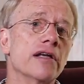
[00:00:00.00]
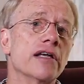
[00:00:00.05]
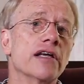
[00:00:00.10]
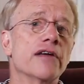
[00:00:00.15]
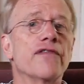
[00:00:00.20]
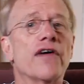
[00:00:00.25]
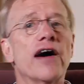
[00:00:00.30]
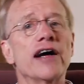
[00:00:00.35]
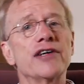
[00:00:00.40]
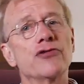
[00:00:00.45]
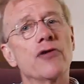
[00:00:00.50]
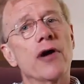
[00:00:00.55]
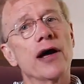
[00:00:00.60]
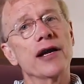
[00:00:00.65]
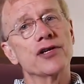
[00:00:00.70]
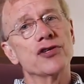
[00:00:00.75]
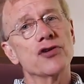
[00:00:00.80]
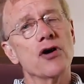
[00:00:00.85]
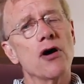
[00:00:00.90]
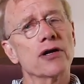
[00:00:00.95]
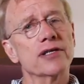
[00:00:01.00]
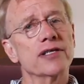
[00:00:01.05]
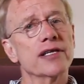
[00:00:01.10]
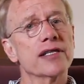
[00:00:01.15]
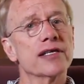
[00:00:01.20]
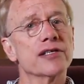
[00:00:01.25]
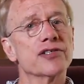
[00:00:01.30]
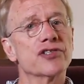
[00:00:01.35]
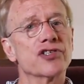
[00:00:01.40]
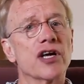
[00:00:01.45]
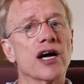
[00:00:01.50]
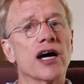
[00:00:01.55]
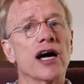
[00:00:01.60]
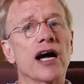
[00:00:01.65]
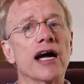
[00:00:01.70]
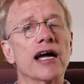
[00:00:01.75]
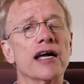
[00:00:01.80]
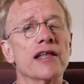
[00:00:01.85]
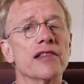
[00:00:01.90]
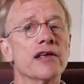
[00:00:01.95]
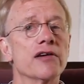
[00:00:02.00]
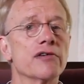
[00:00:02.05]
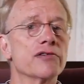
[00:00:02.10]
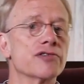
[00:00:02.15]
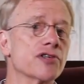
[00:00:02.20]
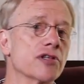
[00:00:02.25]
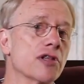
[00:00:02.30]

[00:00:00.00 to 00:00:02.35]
if I try to talk to this guy and there's